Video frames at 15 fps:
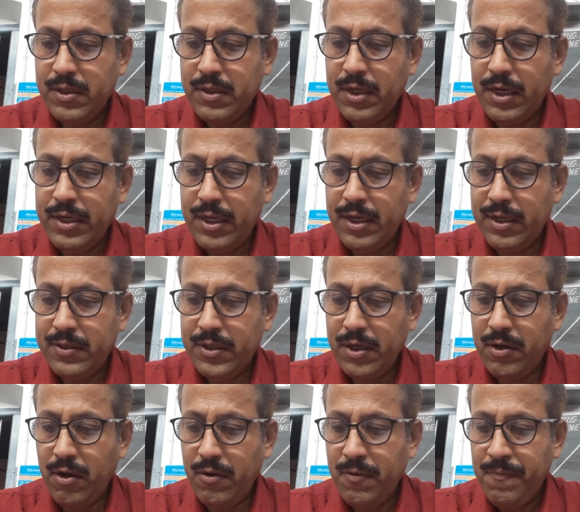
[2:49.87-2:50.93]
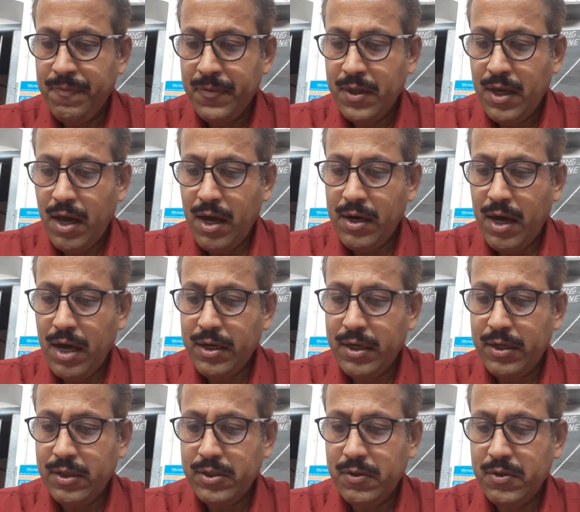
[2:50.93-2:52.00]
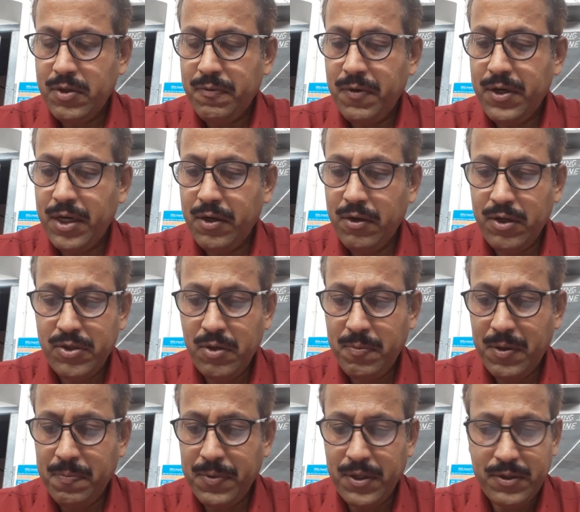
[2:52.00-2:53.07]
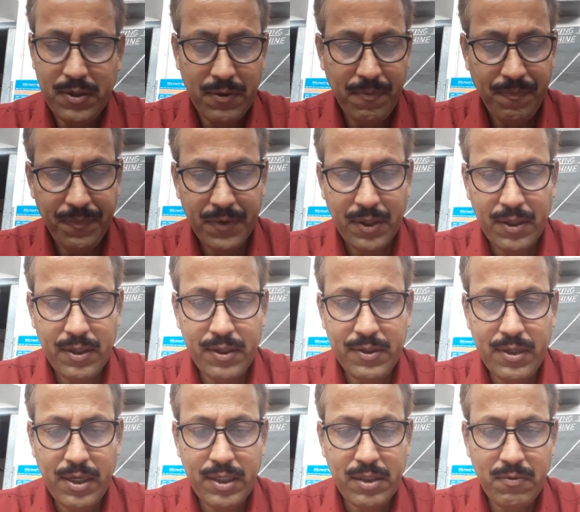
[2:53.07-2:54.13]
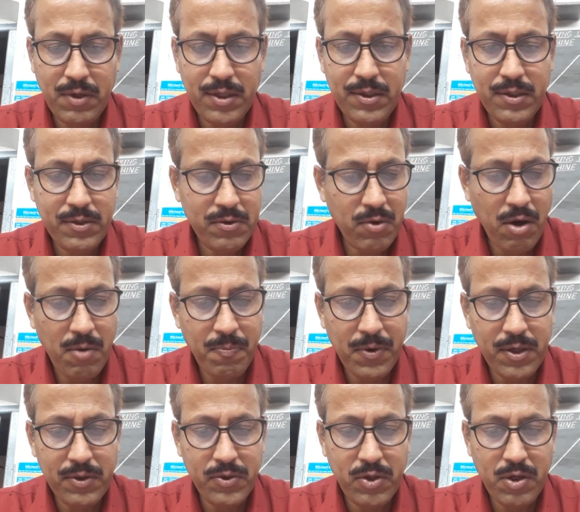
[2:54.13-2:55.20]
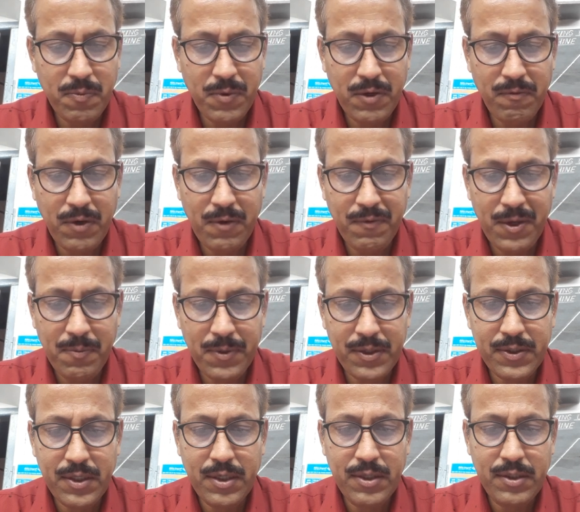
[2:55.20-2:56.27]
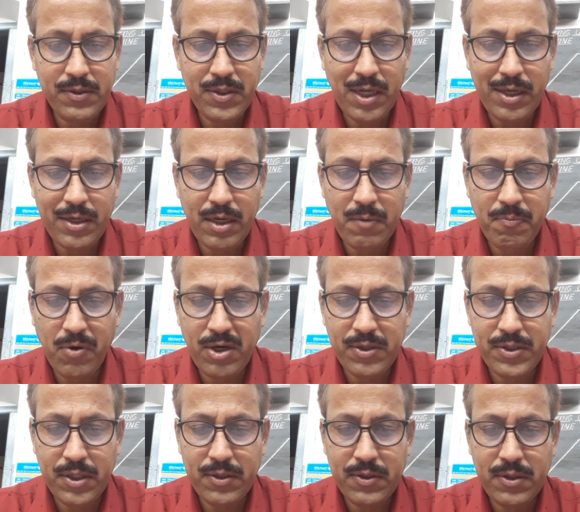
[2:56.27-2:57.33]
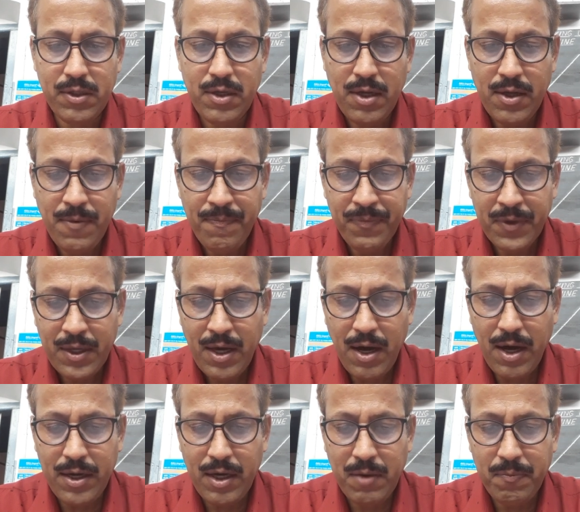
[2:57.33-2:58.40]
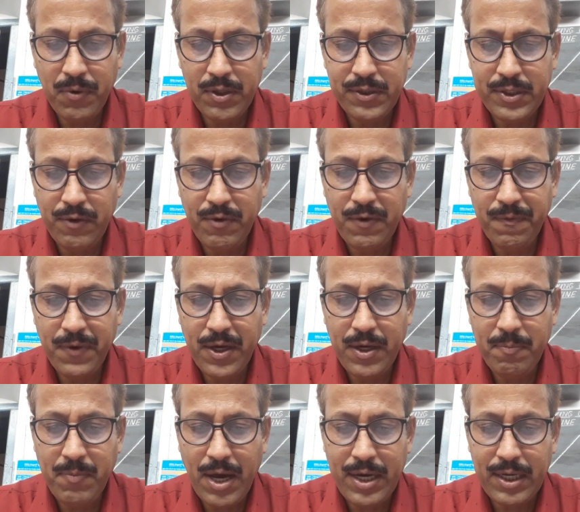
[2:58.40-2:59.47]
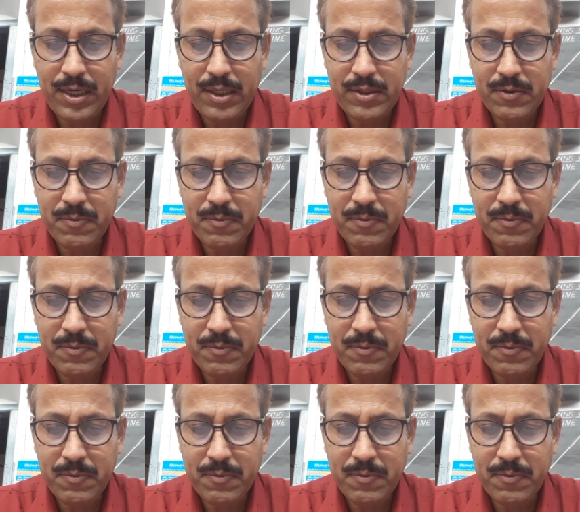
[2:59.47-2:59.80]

containers and all, and architecture for decoration purpose. The next one is copper 0.15%, silicon 0.6, iron 0.75, manganese